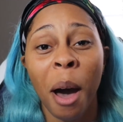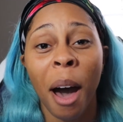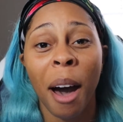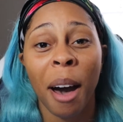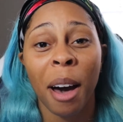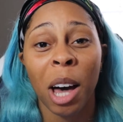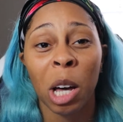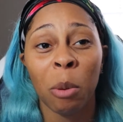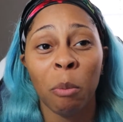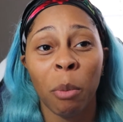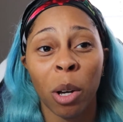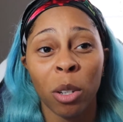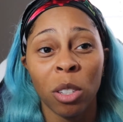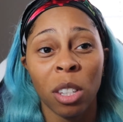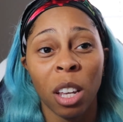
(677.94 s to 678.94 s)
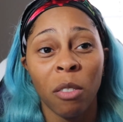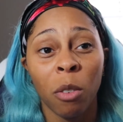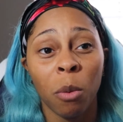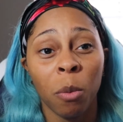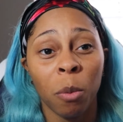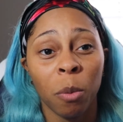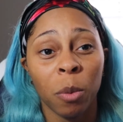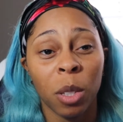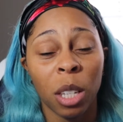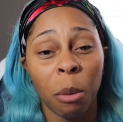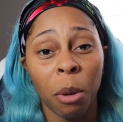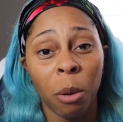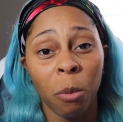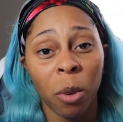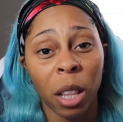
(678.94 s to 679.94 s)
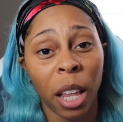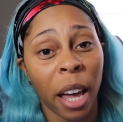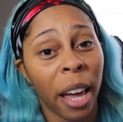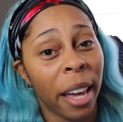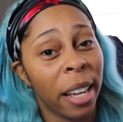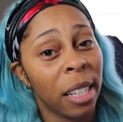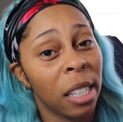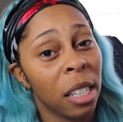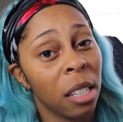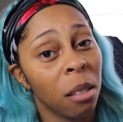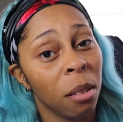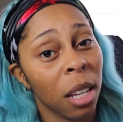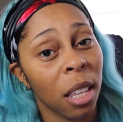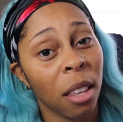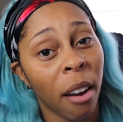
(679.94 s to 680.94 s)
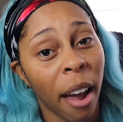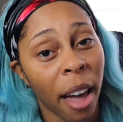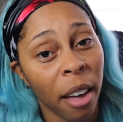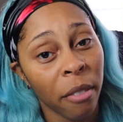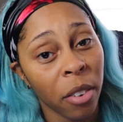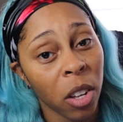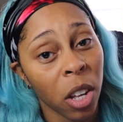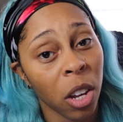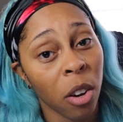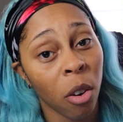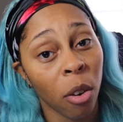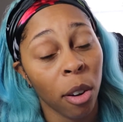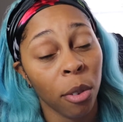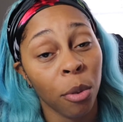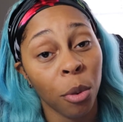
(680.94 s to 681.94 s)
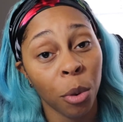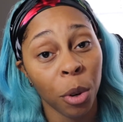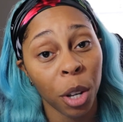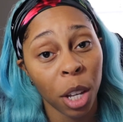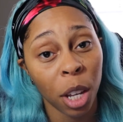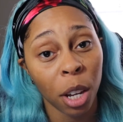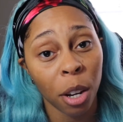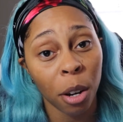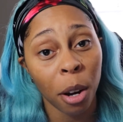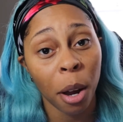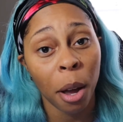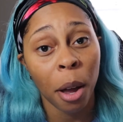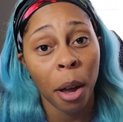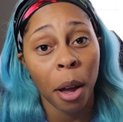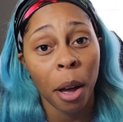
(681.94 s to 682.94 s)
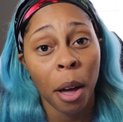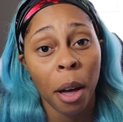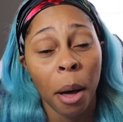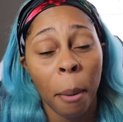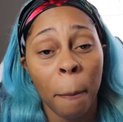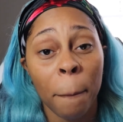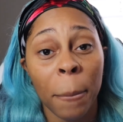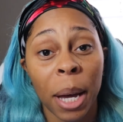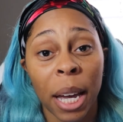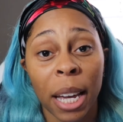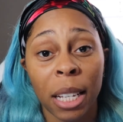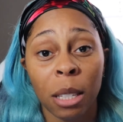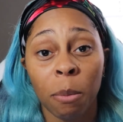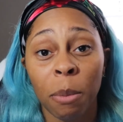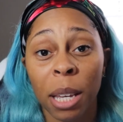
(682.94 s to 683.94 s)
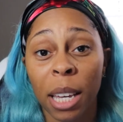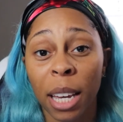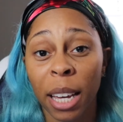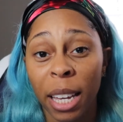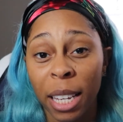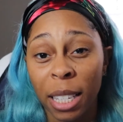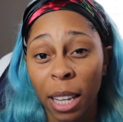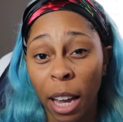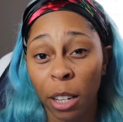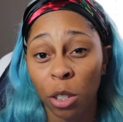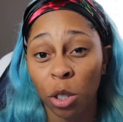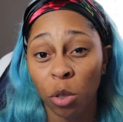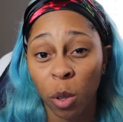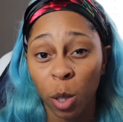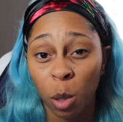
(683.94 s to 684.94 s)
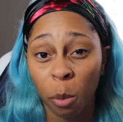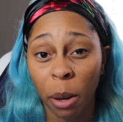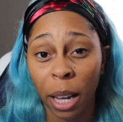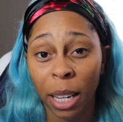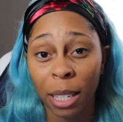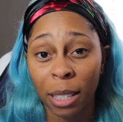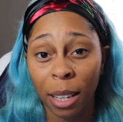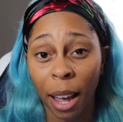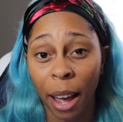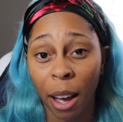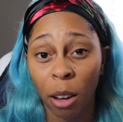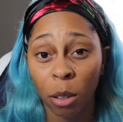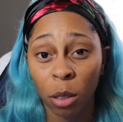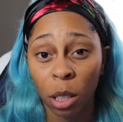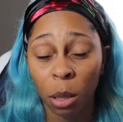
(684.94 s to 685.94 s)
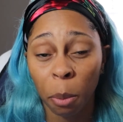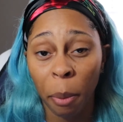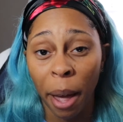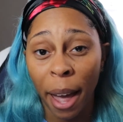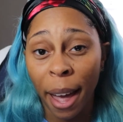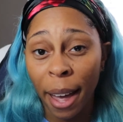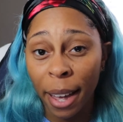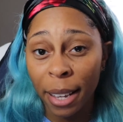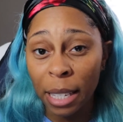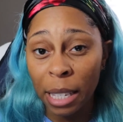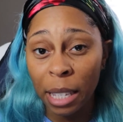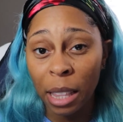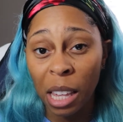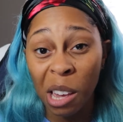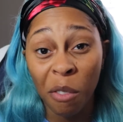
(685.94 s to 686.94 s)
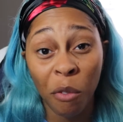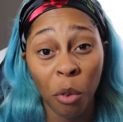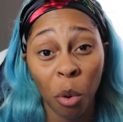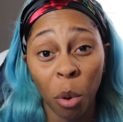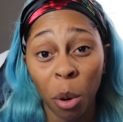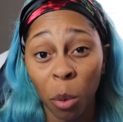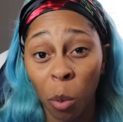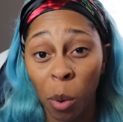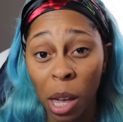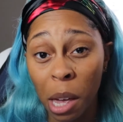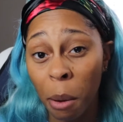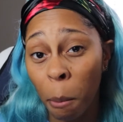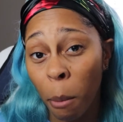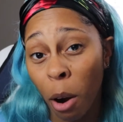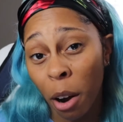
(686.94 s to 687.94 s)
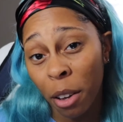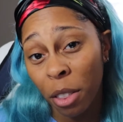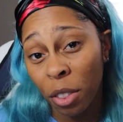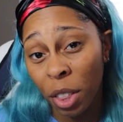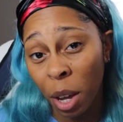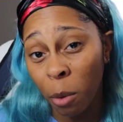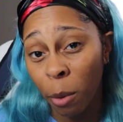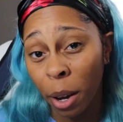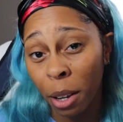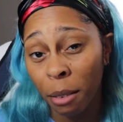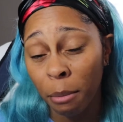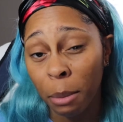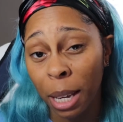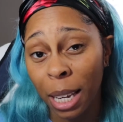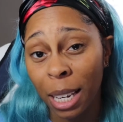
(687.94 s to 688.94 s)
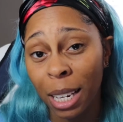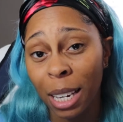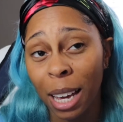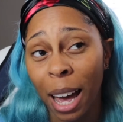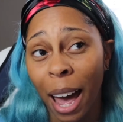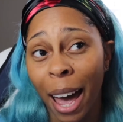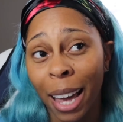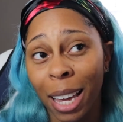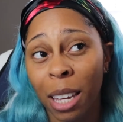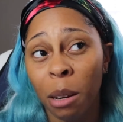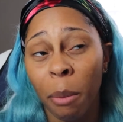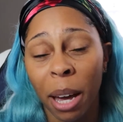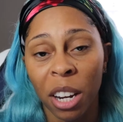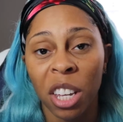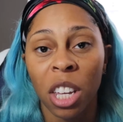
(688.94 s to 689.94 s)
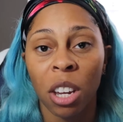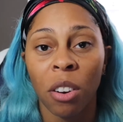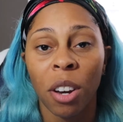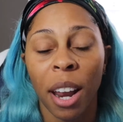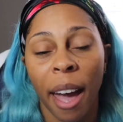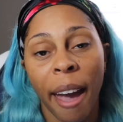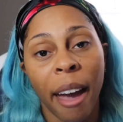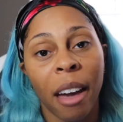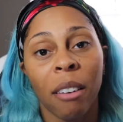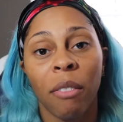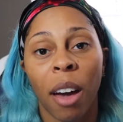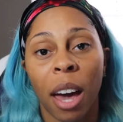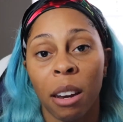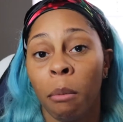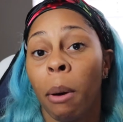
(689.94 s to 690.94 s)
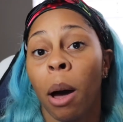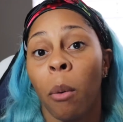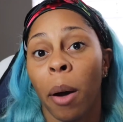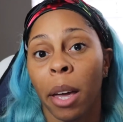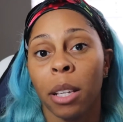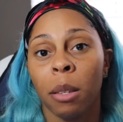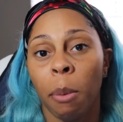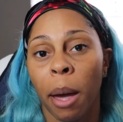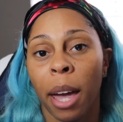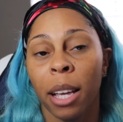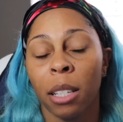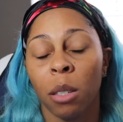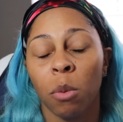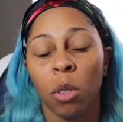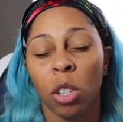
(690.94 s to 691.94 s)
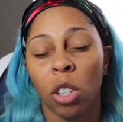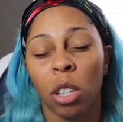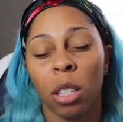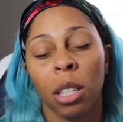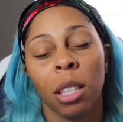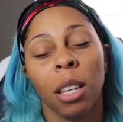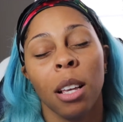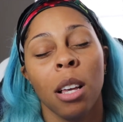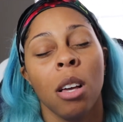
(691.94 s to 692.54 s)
Most of them, some of them will last either half a year or a full year. But because I stretch mine out past the 4-week mark that they recommend, I get about 1.5 years out of my wax pass, which is